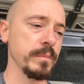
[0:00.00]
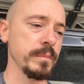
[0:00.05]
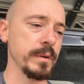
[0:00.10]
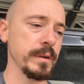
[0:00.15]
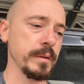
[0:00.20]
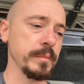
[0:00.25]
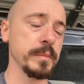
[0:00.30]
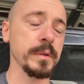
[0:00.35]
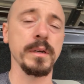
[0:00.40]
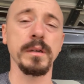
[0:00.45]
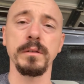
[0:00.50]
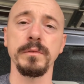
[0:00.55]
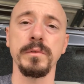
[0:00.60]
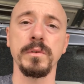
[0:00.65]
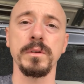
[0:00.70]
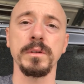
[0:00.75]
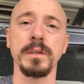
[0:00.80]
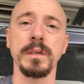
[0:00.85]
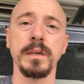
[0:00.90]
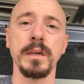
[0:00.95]
but I'm
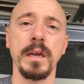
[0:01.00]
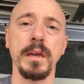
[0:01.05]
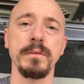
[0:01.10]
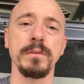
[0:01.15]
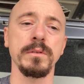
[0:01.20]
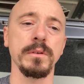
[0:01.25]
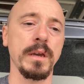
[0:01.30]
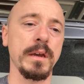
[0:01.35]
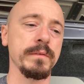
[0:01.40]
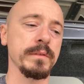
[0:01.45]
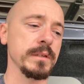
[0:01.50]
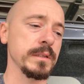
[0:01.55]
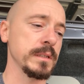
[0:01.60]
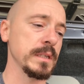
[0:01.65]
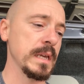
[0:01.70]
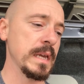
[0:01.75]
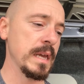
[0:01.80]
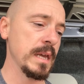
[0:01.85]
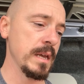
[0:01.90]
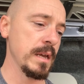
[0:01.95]
California, I have to have this.